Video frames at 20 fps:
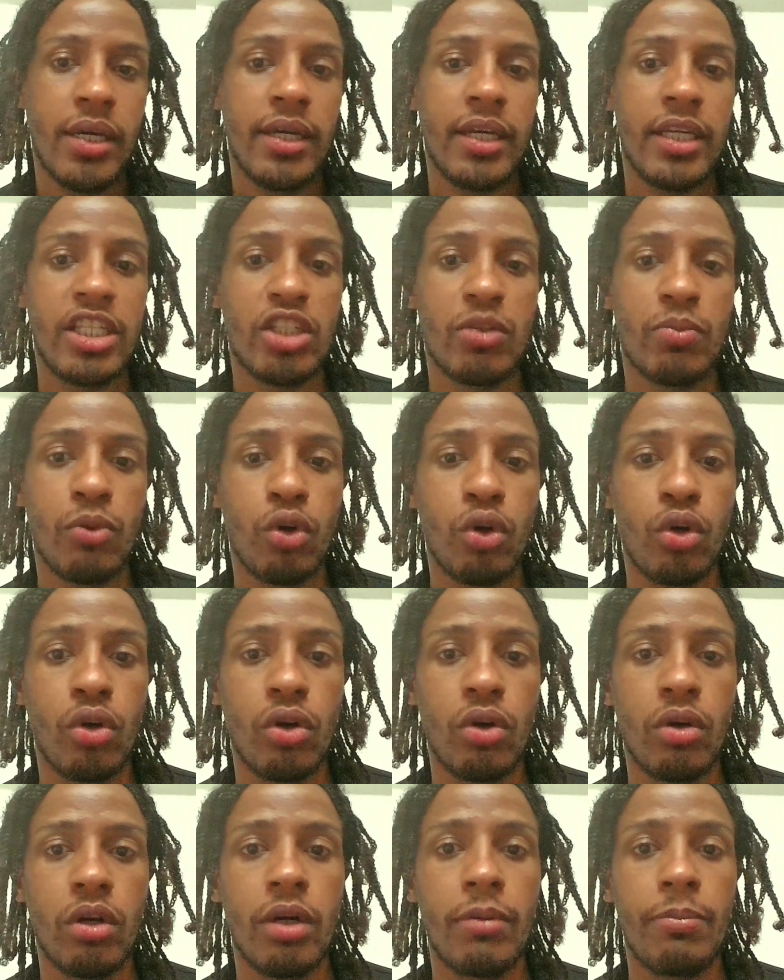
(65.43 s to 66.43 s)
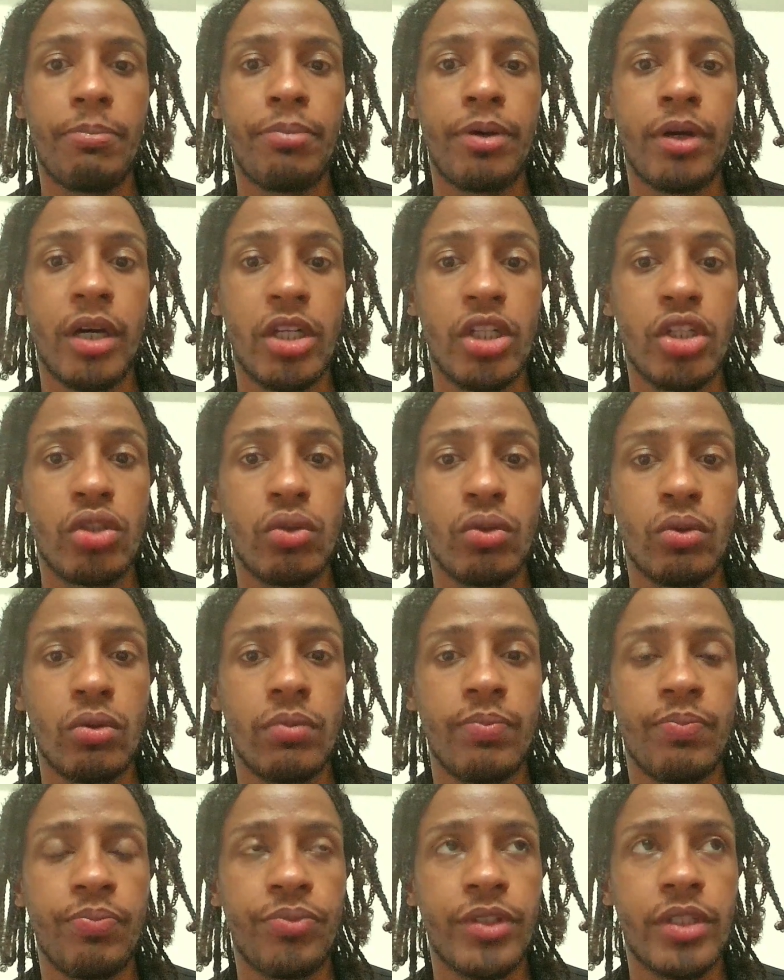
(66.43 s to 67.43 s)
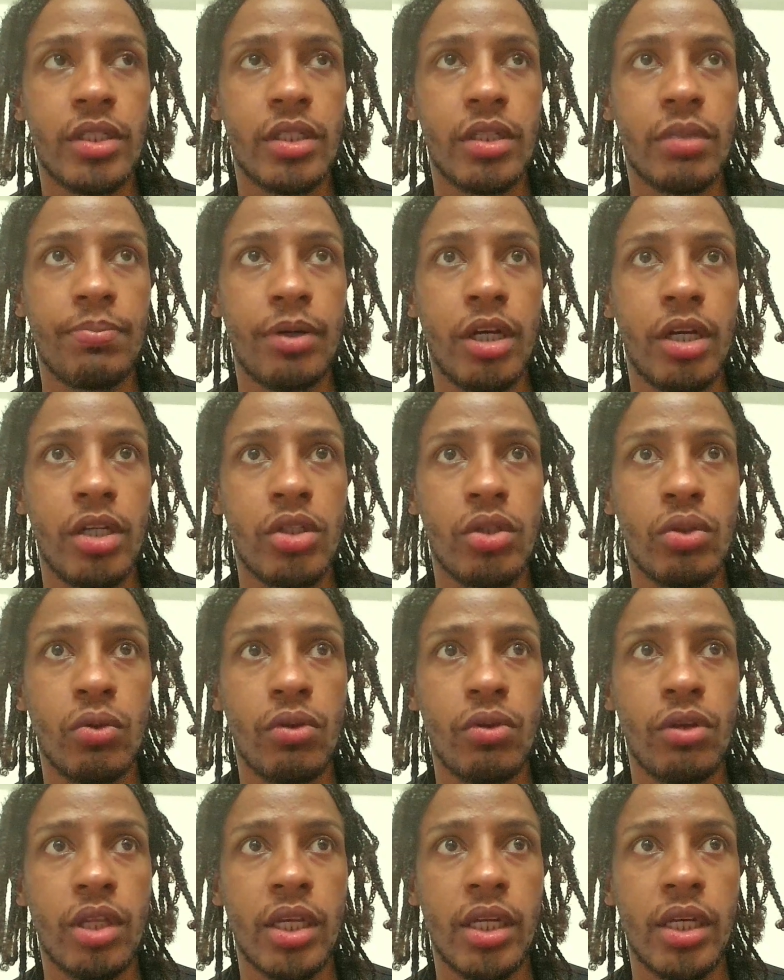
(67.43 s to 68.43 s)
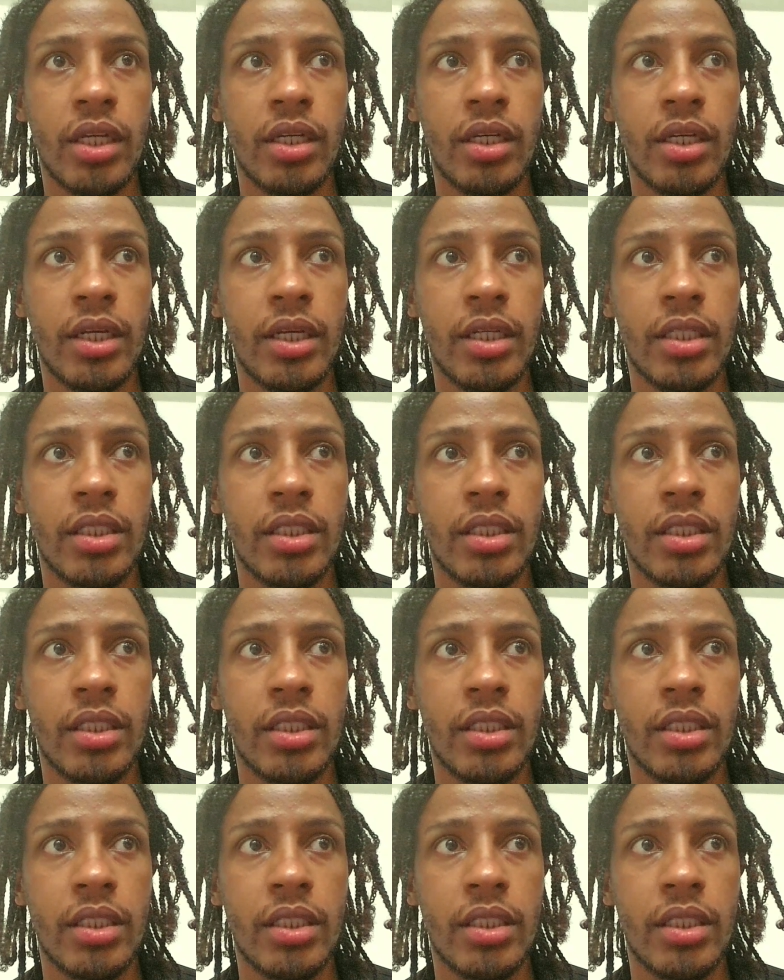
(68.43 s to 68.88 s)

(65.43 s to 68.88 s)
It's more personal. It's a personal thing.